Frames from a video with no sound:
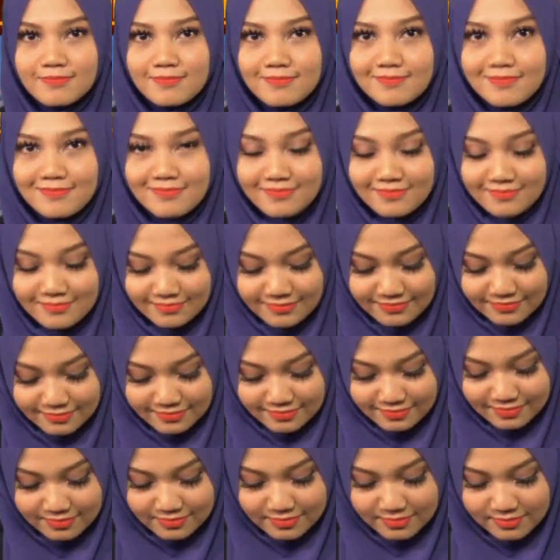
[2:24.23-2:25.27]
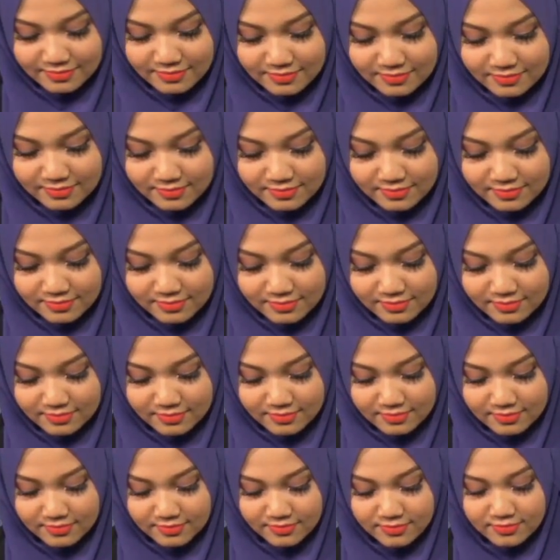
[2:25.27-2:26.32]

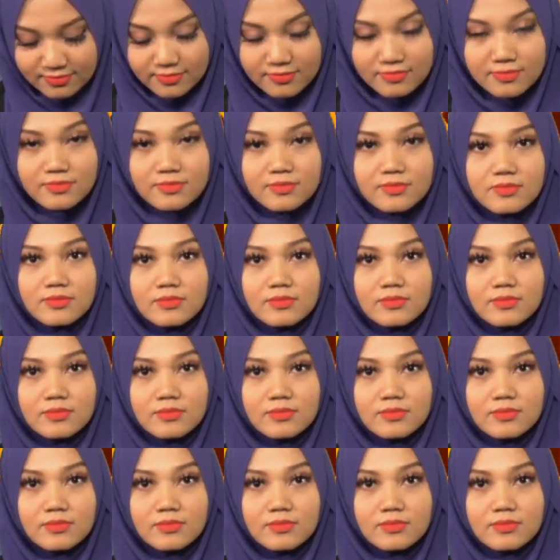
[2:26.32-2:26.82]
Nothing is said.